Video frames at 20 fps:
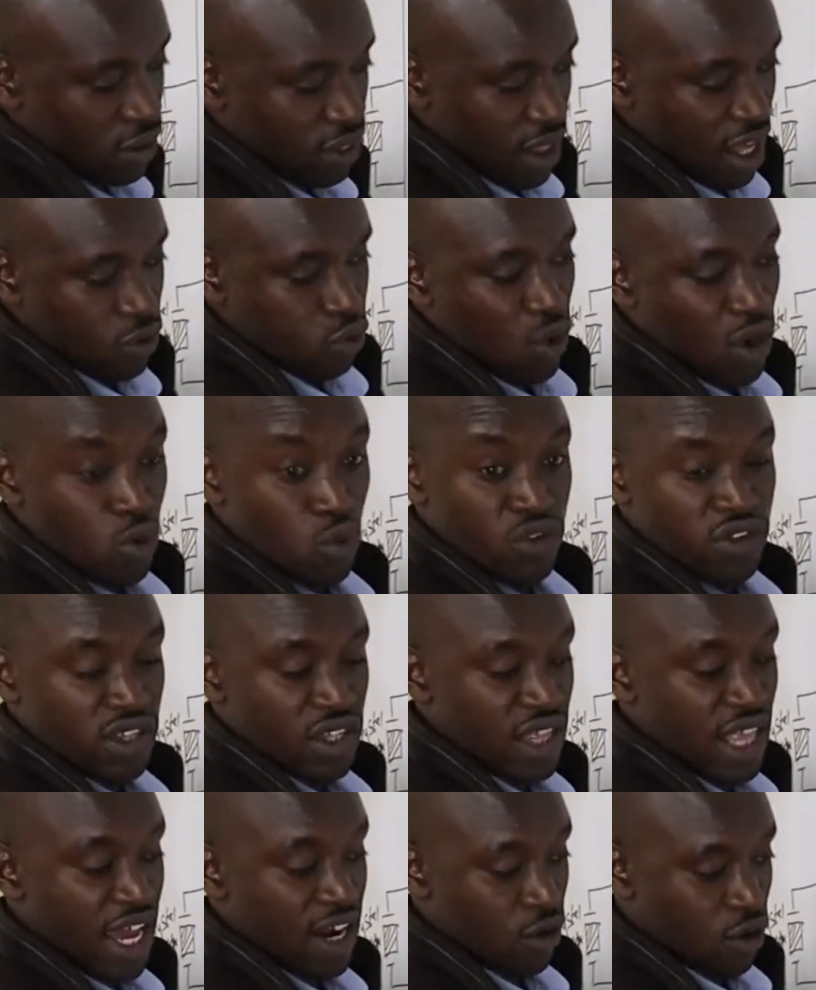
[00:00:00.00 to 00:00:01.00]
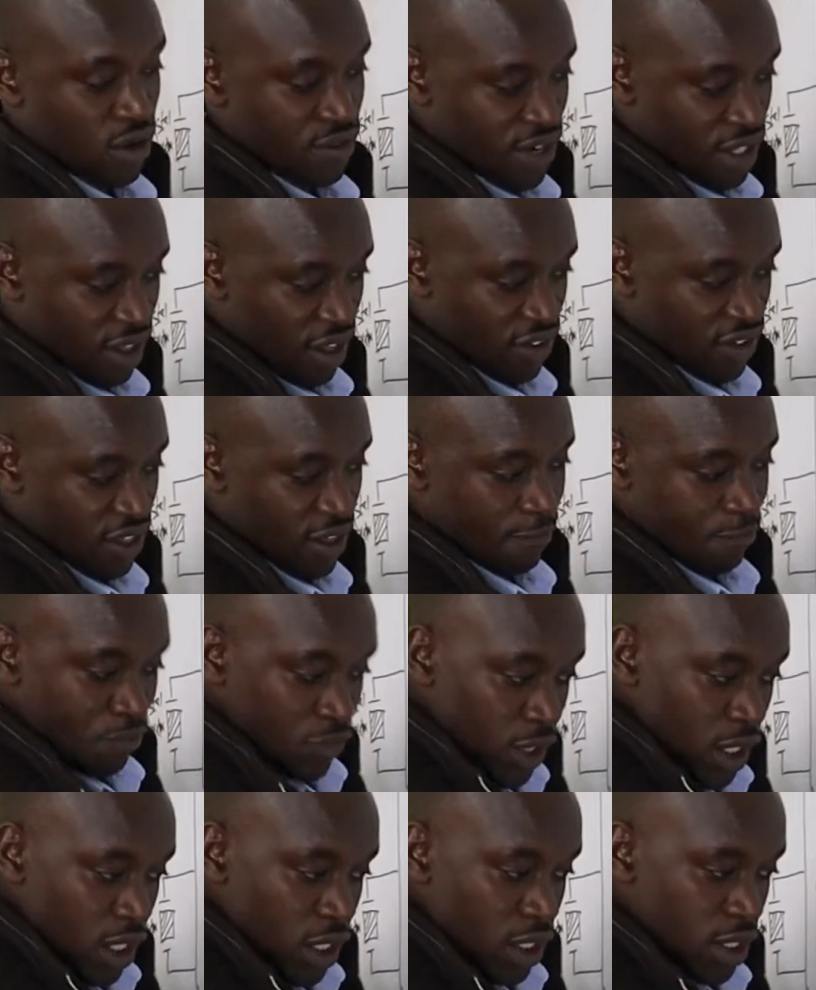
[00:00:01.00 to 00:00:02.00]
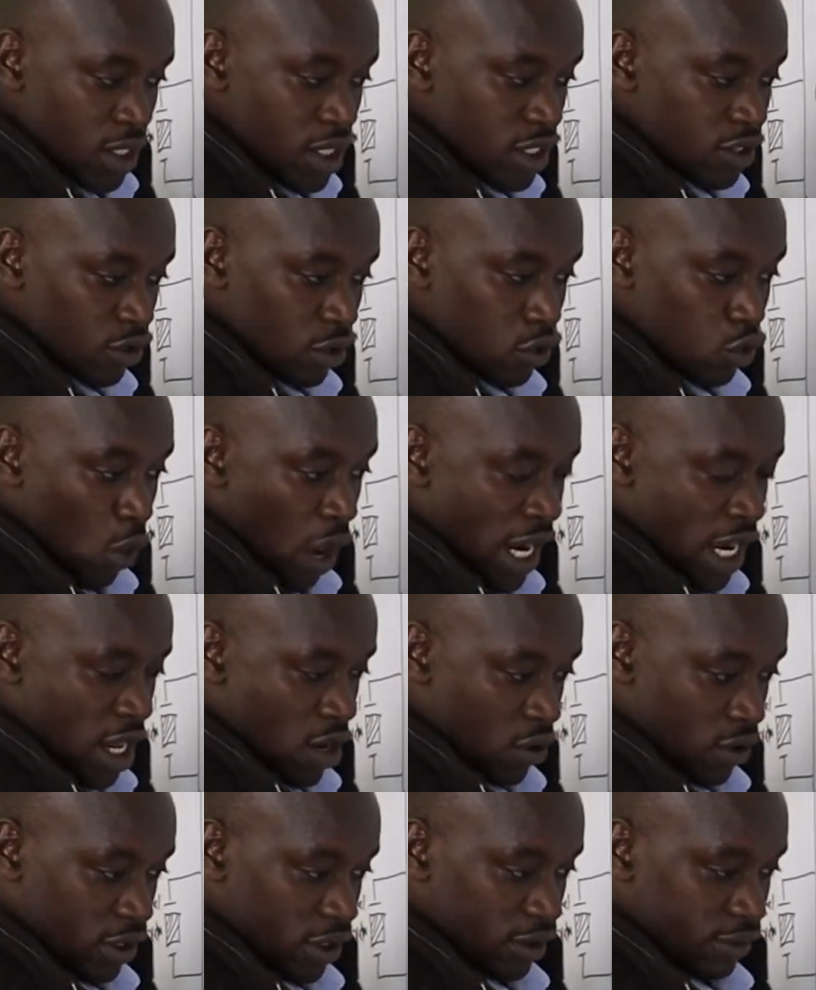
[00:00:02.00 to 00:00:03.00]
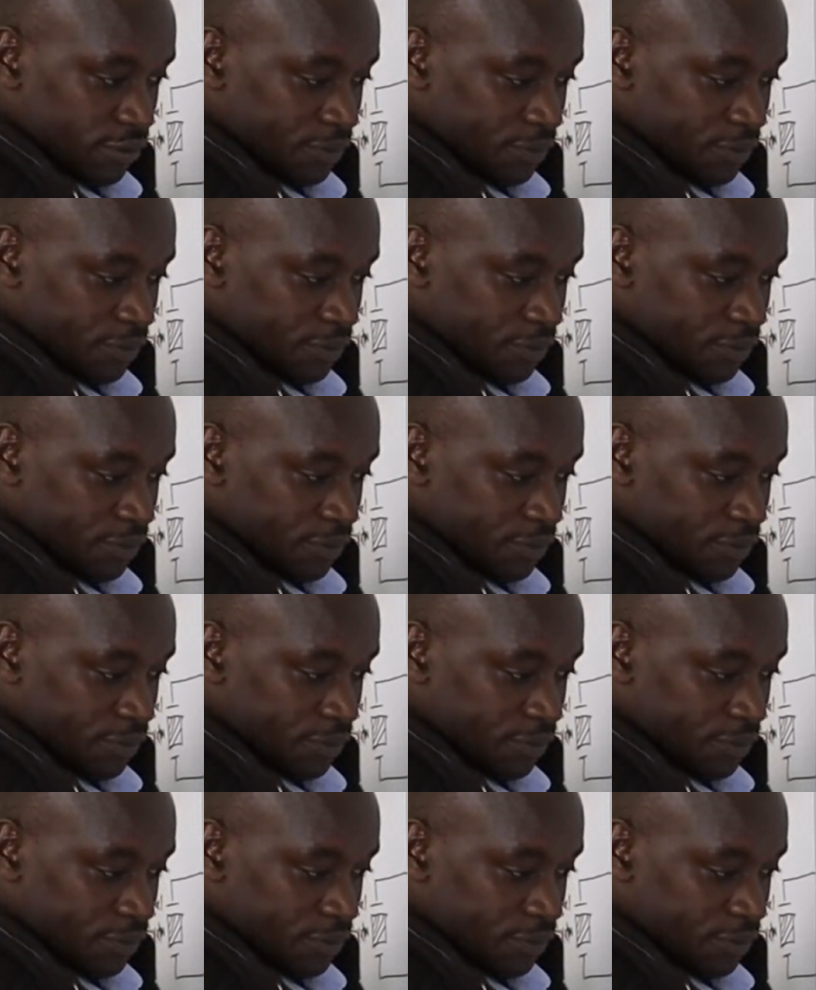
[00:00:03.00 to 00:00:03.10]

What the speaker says: That's why we see there are converters here. Digital to analog.